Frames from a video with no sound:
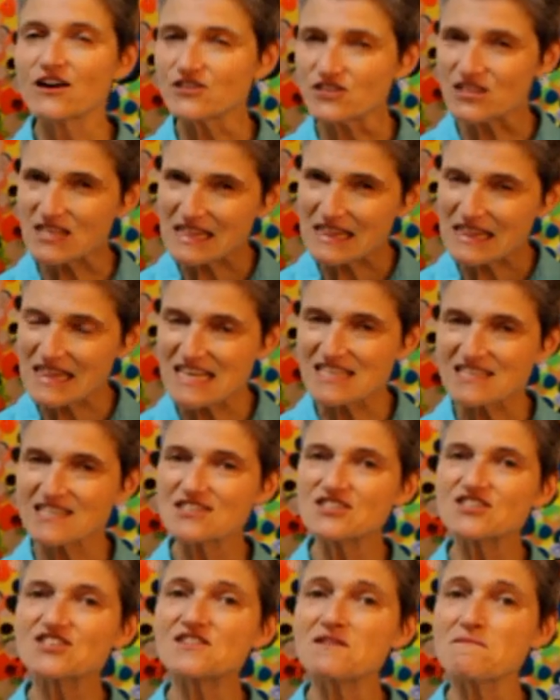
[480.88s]
and to
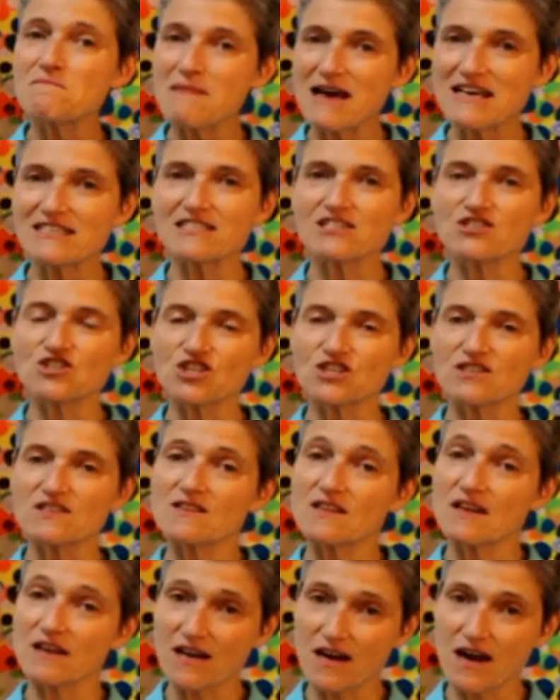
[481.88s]
listen to the
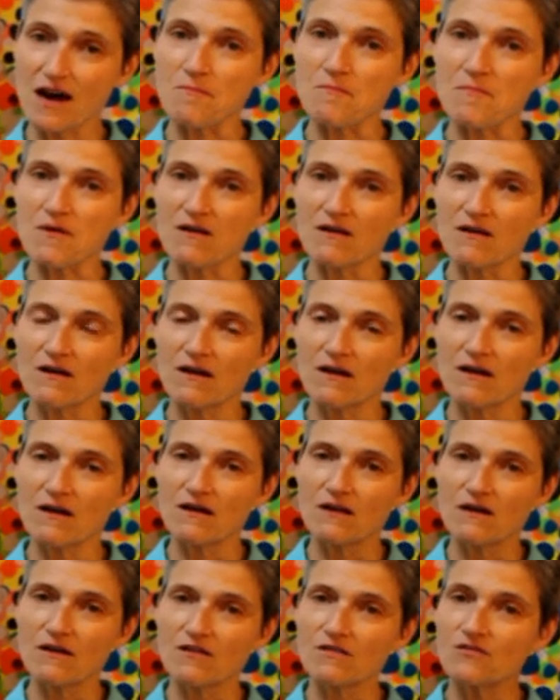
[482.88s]
messages that come
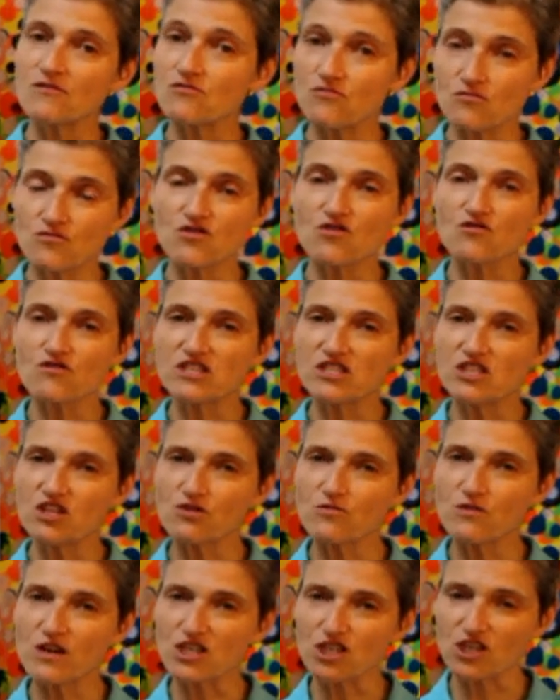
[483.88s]
through your
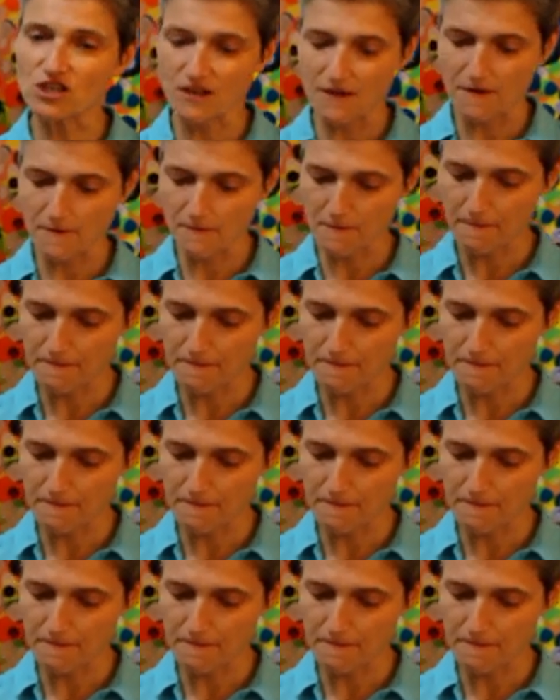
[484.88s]
intuition.